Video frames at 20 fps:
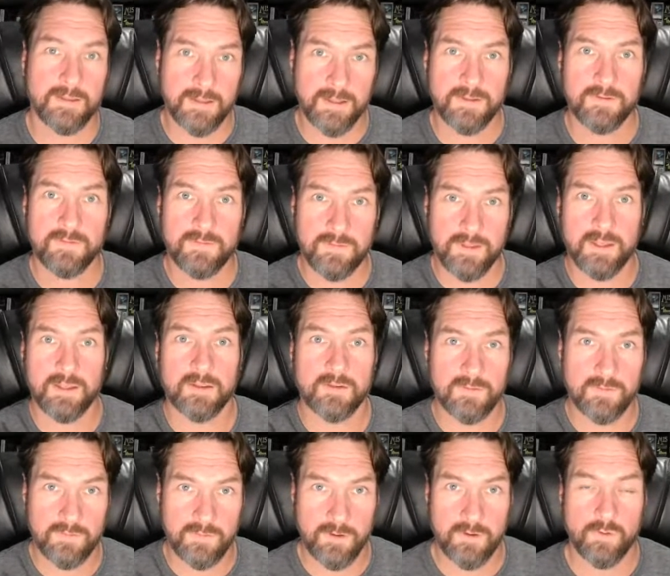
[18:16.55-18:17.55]
these
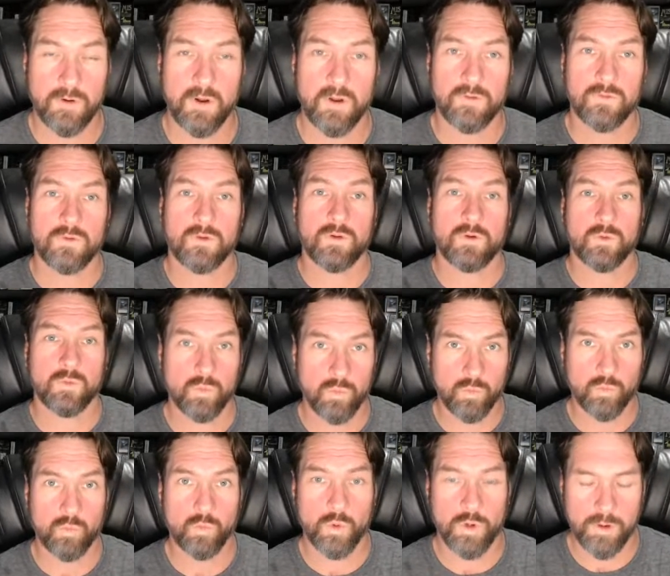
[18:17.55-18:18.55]
things that are also
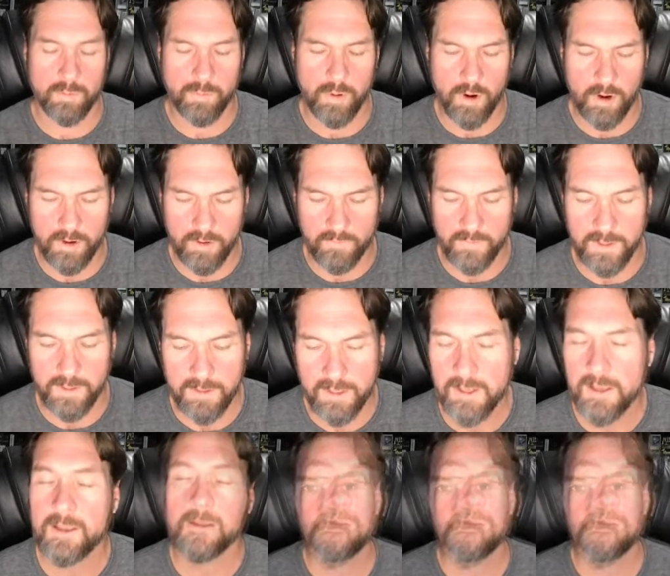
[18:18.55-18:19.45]
what are part of it.